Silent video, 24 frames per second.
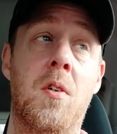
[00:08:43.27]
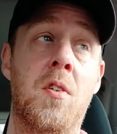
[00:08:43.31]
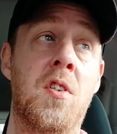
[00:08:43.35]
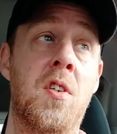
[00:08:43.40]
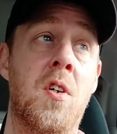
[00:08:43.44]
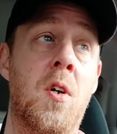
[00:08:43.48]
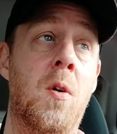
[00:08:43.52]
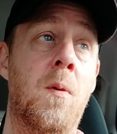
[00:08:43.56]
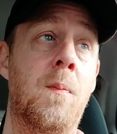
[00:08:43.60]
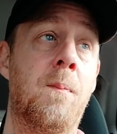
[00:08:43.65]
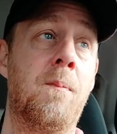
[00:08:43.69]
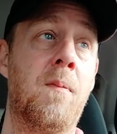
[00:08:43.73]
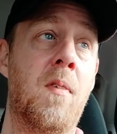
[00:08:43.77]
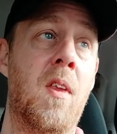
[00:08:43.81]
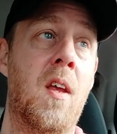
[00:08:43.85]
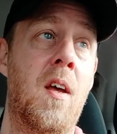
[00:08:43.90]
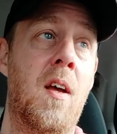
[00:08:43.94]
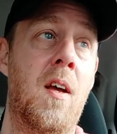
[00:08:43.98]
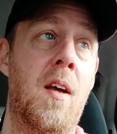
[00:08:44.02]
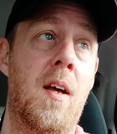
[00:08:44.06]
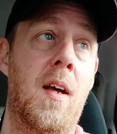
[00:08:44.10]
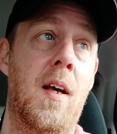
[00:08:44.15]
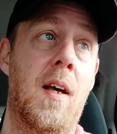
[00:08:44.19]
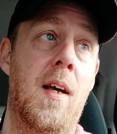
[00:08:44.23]
So,
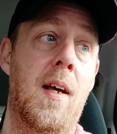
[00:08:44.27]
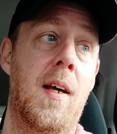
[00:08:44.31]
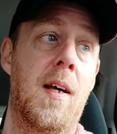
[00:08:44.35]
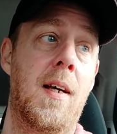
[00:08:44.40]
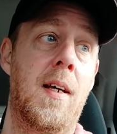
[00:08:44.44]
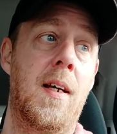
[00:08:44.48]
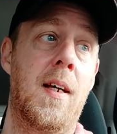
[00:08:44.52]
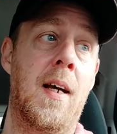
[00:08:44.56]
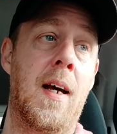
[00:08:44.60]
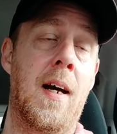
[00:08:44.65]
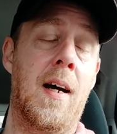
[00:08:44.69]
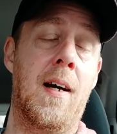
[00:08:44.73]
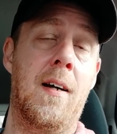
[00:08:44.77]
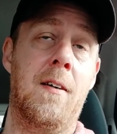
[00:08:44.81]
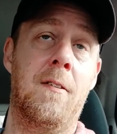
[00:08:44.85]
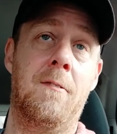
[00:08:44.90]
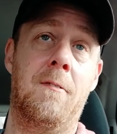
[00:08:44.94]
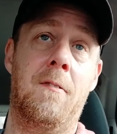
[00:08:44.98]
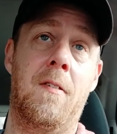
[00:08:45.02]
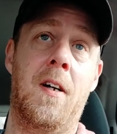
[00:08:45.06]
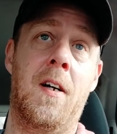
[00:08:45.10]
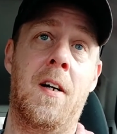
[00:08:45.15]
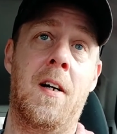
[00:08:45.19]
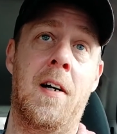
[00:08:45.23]
yeah,
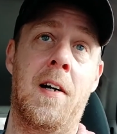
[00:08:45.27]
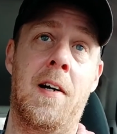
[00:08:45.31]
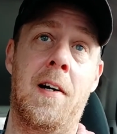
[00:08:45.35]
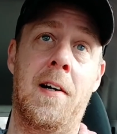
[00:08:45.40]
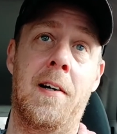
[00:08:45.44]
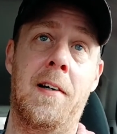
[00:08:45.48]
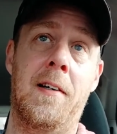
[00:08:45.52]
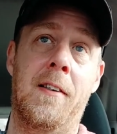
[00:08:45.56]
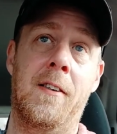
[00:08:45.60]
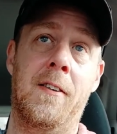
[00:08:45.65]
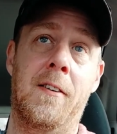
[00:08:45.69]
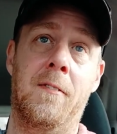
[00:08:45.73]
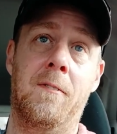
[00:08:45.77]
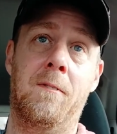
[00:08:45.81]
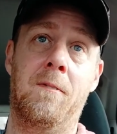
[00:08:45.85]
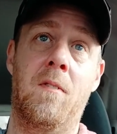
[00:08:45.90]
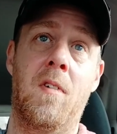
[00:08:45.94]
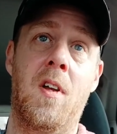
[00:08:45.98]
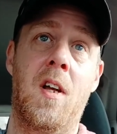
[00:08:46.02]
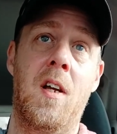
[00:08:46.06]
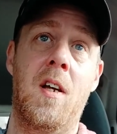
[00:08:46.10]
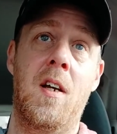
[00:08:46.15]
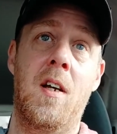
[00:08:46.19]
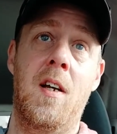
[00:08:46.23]
uh,
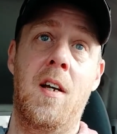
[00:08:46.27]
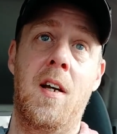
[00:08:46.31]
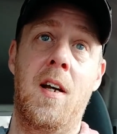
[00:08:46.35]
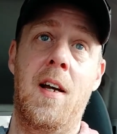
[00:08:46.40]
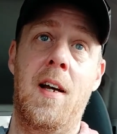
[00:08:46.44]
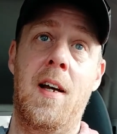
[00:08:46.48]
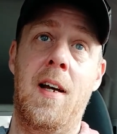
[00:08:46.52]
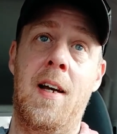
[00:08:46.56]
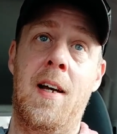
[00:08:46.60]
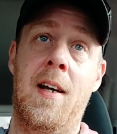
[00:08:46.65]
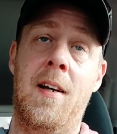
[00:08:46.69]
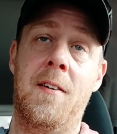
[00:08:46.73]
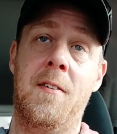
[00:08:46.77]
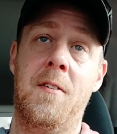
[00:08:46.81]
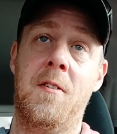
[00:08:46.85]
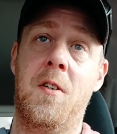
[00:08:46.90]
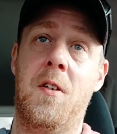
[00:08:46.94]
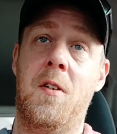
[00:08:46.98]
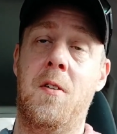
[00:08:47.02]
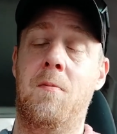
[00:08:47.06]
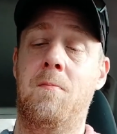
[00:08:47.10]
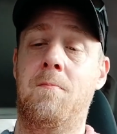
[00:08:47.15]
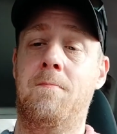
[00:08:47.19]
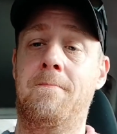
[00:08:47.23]
and
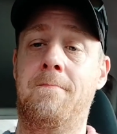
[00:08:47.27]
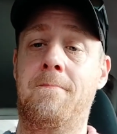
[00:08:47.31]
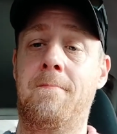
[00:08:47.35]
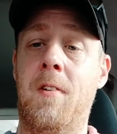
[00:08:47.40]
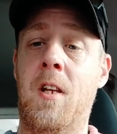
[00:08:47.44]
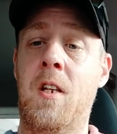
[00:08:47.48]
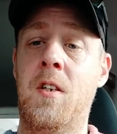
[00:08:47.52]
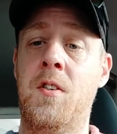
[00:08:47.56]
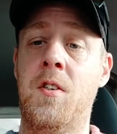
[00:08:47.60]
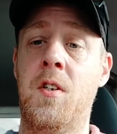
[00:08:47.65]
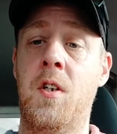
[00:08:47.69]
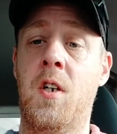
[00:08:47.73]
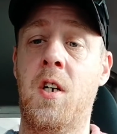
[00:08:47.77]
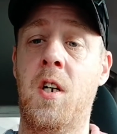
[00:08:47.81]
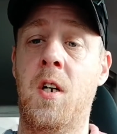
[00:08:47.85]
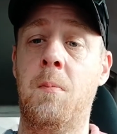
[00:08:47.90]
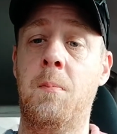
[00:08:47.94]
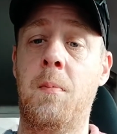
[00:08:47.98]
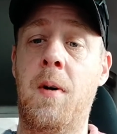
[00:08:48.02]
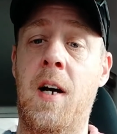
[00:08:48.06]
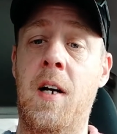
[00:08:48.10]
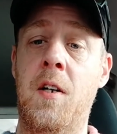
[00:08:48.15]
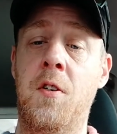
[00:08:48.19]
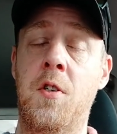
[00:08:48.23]
as you can
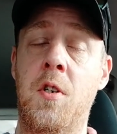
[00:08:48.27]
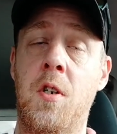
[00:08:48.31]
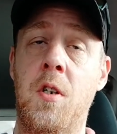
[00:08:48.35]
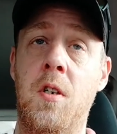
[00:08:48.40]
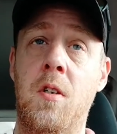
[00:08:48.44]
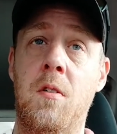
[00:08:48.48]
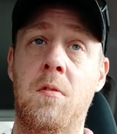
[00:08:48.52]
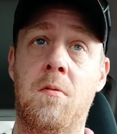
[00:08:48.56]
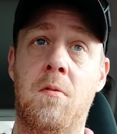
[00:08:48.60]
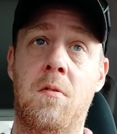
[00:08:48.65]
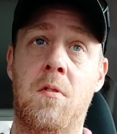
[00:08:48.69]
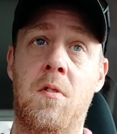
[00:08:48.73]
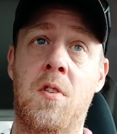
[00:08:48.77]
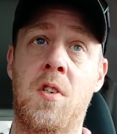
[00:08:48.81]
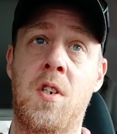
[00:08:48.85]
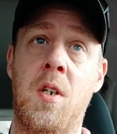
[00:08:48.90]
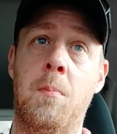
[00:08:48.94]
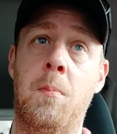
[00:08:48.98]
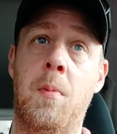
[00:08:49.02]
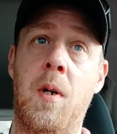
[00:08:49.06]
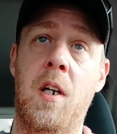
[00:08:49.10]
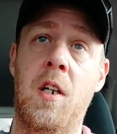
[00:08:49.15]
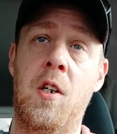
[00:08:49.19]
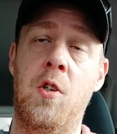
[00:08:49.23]
imagine,
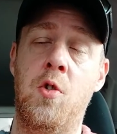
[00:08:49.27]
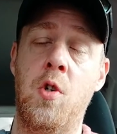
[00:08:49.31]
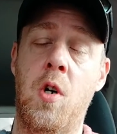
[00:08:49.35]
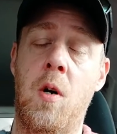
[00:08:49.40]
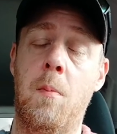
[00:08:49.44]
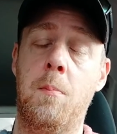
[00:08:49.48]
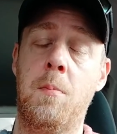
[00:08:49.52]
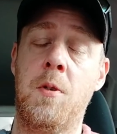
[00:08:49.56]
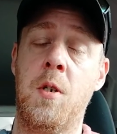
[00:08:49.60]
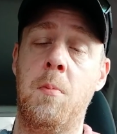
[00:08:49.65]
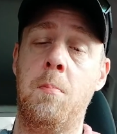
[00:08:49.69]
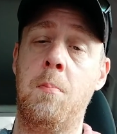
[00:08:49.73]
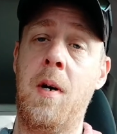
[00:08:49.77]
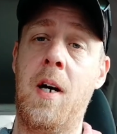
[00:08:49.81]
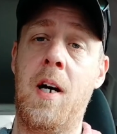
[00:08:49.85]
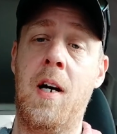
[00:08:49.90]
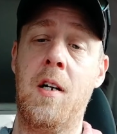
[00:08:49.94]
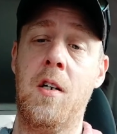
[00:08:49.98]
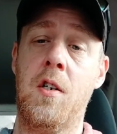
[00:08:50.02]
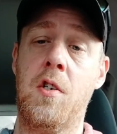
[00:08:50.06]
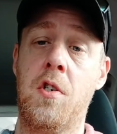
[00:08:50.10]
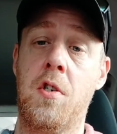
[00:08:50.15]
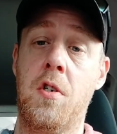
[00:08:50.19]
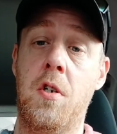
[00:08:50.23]
somebody drops a
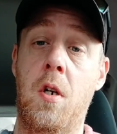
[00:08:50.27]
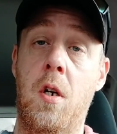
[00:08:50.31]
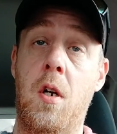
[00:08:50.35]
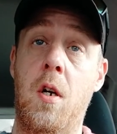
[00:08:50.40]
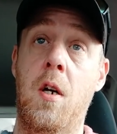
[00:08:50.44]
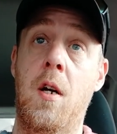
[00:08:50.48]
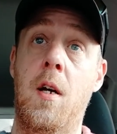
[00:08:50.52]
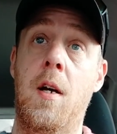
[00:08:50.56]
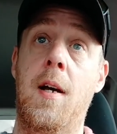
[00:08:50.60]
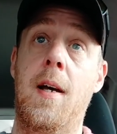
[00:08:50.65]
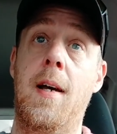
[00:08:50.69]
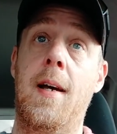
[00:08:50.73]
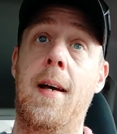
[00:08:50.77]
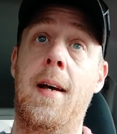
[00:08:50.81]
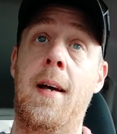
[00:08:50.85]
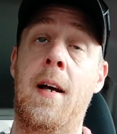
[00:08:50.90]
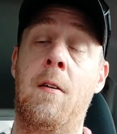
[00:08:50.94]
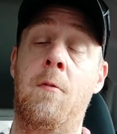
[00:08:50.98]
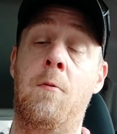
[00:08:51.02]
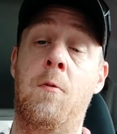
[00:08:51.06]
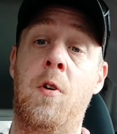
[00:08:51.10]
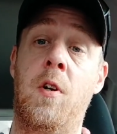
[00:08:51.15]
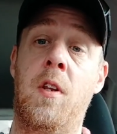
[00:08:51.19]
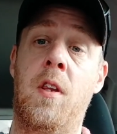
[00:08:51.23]
match,
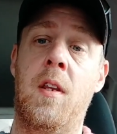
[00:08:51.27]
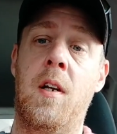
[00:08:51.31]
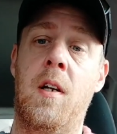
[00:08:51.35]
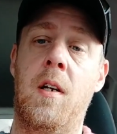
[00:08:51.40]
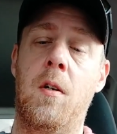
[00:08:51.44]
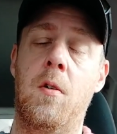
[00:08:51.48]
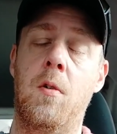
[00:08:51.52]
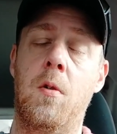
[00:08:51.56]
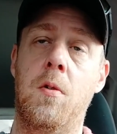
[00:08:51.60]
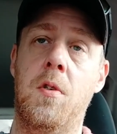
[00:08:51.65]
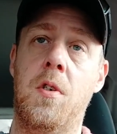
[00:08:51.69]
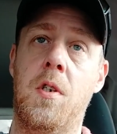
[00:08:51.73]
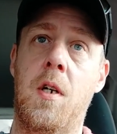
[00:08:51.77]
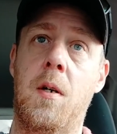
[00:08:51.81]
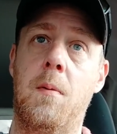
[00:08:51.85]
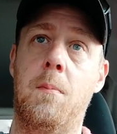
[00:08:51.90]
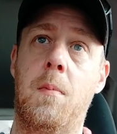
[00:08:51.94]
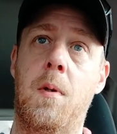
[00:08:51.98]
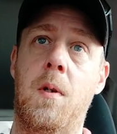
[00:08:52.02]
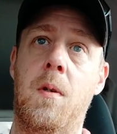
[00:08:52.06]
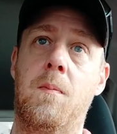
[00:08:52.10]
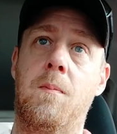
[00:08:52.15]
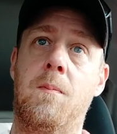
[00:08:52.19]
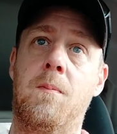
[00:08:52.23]
everything goes up.
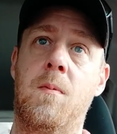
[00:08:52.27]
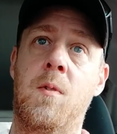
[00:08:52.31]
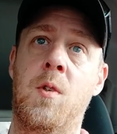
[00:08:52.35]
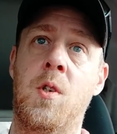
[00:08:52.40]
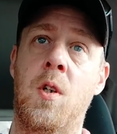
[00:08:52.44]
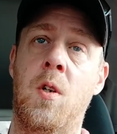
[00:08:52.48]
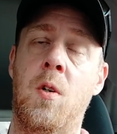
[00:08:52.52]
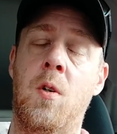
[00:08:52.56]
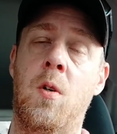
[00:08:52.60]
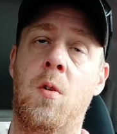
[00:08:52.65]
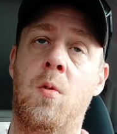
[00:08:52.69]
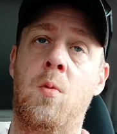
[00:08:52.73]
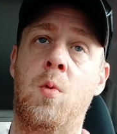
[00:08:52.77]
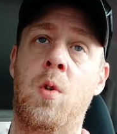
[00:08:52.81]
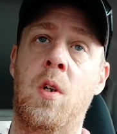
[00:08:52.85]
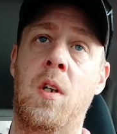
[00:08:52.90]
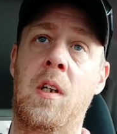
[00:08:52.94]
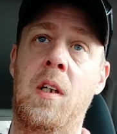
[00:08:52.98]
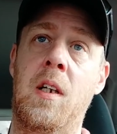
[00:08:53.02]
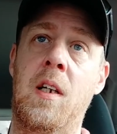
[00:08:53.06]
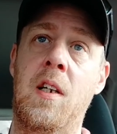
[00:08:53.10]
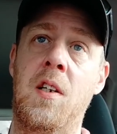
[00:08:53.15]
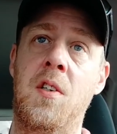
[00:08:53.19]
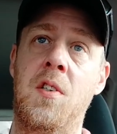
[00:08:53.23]
So
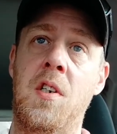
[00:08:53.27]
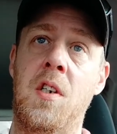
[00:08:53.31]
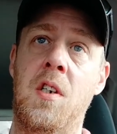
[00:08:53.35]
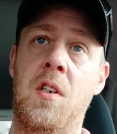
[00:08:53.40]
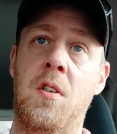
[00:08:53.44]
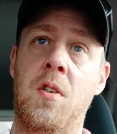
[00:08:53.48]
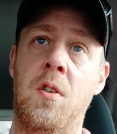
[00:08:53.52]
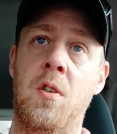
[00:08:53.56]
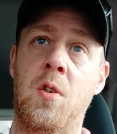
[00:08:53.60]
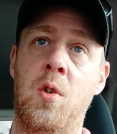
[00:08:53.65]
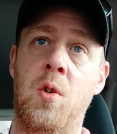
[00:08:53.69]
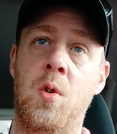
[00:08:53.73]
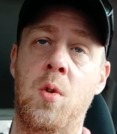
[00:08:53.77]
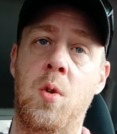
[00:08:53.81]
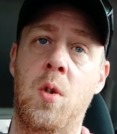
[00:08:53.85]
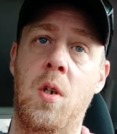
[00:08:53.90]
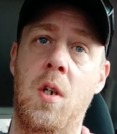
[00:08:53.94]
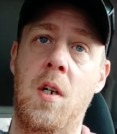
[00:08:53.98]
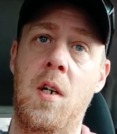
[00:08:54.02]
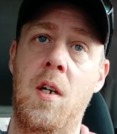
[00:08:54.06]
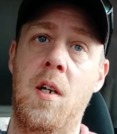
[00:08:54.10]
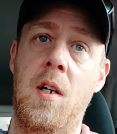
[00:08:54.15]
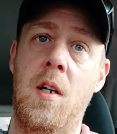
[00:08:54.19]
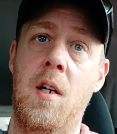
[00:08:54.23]
really easy to
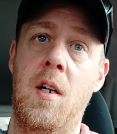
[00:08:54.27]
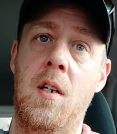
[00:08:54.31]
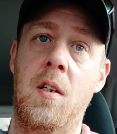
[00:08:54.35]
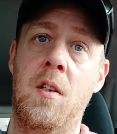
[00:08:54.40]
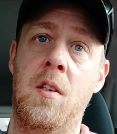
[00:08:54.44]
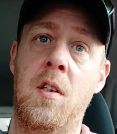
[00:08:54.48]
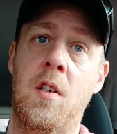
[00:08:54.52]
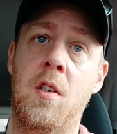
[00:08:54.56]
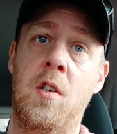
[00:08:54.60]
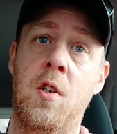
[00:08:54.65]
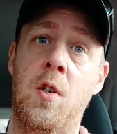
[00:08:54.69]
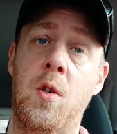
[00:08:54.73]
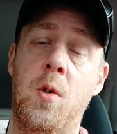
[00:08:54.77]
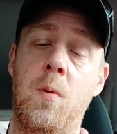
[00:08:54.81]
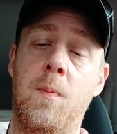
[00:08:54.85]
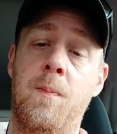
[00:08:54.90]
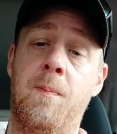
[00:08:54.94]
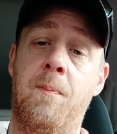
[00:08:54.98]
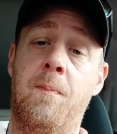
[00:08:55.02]
to do.